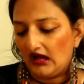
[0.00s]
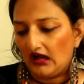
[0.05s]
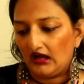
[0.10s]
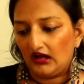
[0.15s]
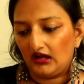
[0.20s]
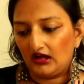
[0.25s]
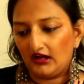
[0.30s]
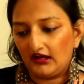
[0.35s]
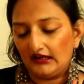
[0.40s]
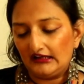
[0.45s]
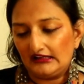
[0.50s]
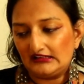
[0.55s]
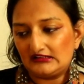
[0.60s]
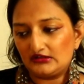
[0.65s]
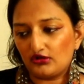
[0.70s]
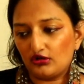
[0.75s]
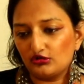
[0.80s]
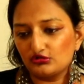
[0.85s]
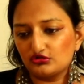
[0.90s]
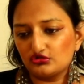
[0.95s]

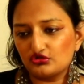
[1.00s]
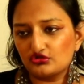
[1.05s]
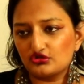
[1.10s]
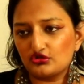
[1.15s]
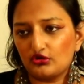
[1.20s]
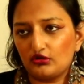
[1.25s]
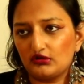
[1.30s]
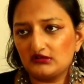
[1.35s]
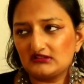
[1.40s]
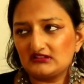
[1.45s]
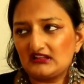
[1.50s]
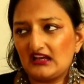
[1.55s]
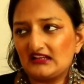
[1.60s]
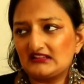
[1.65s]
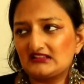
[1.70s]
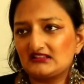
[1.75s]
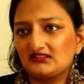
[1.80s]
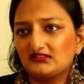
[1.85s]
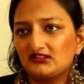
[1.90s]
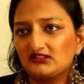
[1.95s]
It also shows
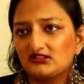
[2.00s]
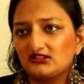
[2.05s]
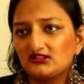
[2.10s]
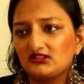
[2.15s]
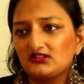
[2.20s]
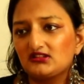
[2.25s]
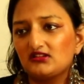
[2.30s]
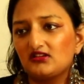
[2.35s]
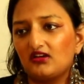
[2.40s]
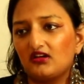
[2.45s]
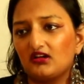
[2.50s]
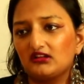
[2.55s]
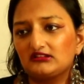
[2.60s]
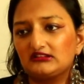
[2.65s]
that certain